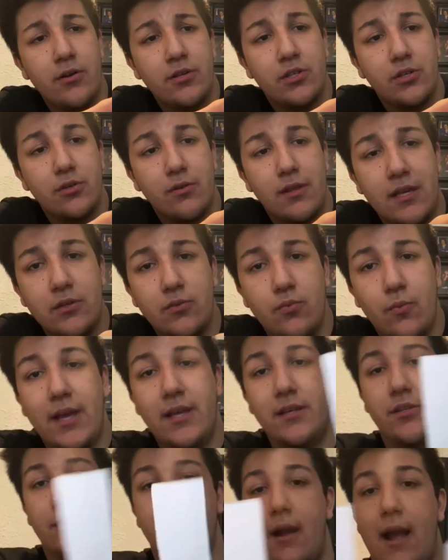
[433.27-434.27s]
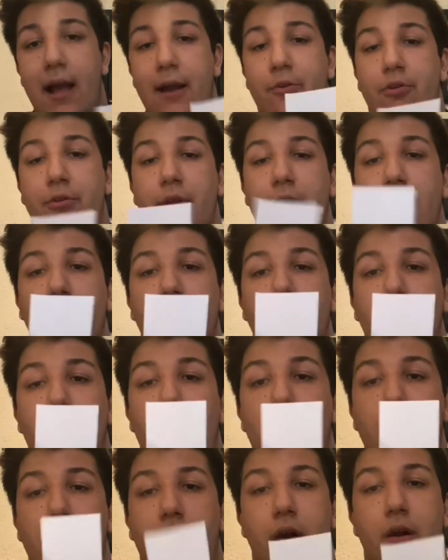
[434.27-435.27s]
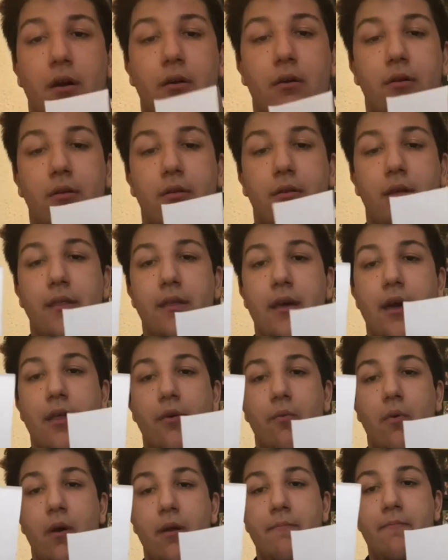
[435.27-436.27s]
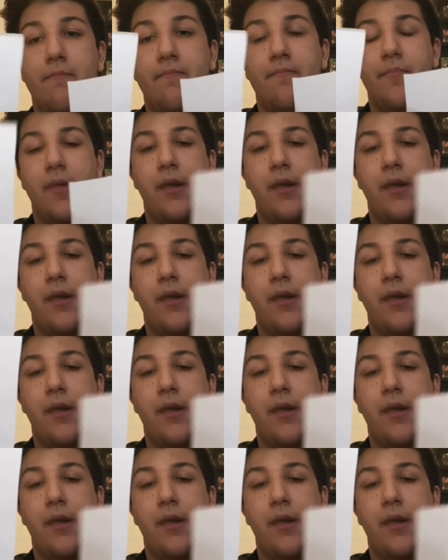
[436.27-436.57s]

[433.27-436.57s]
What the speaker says: So these wings are actually longer than the other one.